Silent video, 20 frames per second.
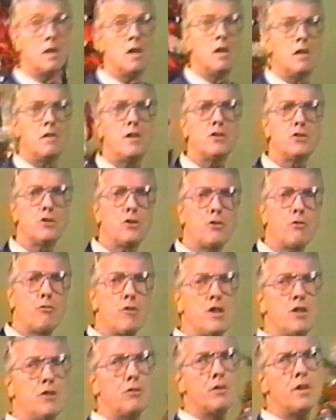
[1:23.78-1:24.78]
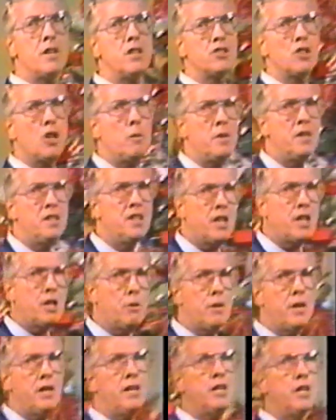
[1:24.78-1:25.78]
These are 3 trees I'll be
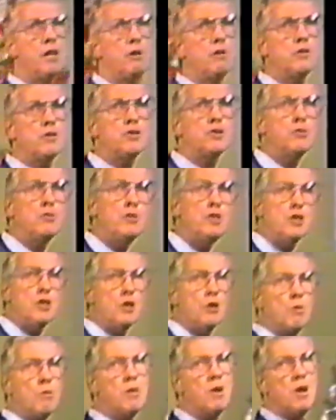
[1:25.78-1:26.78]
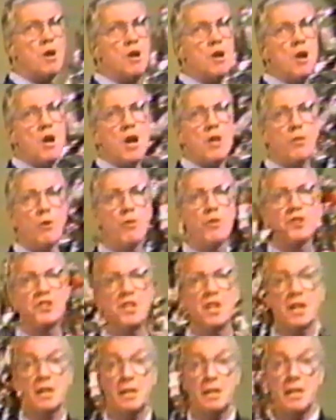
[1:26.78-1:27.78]
decorating here in the studio, though the
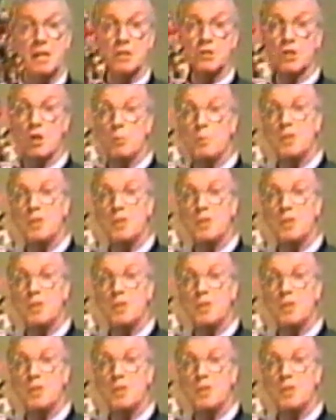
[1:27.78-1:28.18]
techniques I'll be